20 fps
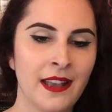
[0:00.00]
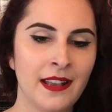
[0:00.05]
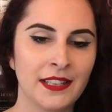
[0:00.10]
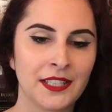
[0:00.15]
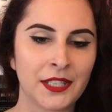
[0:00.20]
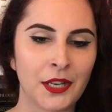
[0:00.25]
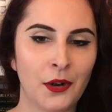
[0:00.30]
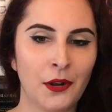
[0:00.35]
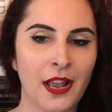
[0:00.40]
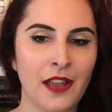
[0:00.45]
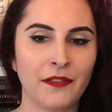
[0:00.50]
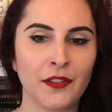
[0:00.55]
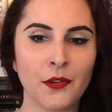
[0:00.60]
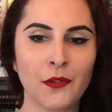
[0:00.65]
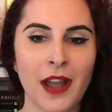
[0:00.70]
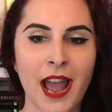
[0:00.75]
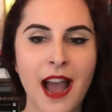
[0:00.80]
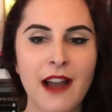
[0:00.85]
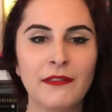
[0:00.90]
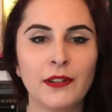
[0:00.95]
So if
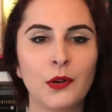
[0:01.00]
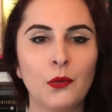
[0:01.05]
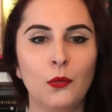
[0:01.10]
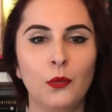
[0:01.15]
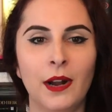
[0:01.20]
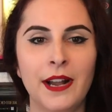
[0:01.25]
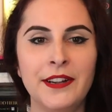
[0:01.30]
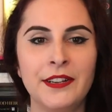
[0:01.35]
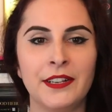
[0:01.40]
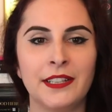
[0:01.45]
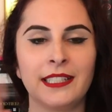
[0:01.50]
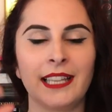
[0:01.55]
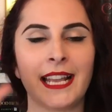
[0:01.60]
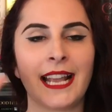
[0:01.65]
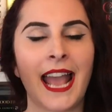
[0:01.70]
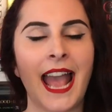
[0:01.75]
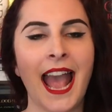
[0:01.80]
you ever wondered, like,